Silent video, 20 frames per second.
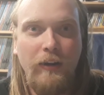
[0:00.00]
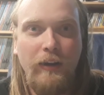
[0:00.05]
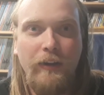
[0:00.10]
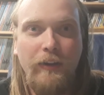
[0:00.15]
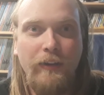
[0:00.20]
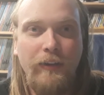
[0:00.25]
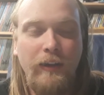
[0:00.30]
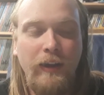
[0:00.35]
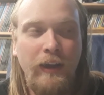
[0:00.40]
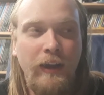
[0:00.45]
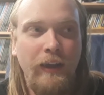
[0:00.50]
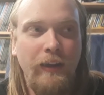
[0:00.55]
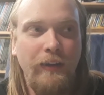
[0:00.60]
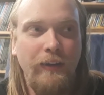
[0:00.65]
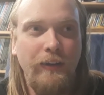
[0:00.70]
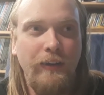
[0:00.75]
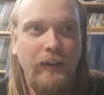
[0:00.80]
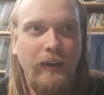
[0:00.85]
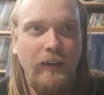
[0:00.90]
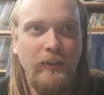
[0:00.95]
and
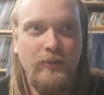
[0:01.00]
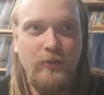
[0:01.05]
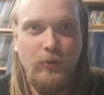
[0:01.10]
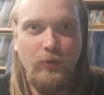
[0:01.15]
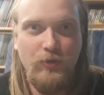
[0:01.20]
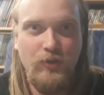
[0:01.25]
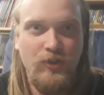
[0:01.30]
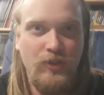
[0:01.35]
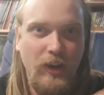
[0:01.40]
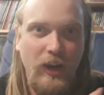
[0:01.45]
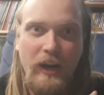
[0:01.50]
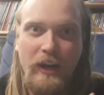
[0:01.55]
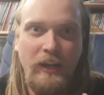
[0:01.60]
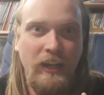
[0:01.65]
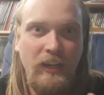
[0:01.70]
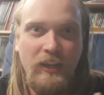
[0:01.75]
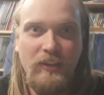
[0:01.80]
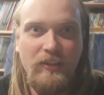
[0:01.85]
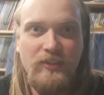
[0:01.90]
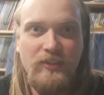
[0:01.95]
it's all shiny and